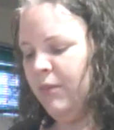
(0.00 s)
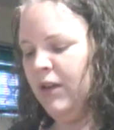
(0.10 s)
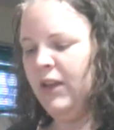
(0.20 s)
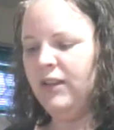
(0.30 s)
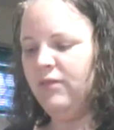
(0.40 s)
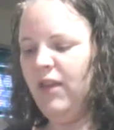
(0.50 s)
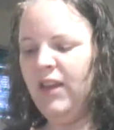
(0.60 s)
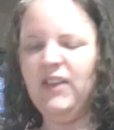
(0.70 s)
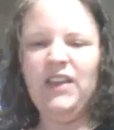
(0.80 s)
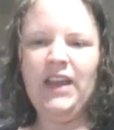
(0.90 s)
I like
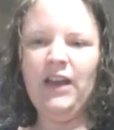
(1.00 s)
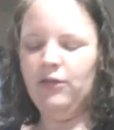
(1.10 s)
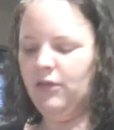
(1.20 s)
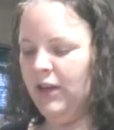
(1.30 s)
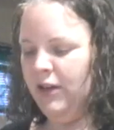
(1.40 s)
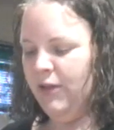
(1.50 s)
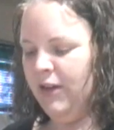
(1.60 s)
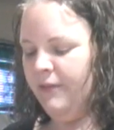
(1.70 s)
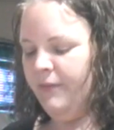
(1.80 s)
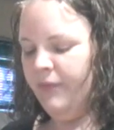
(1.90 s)
18 count anyway.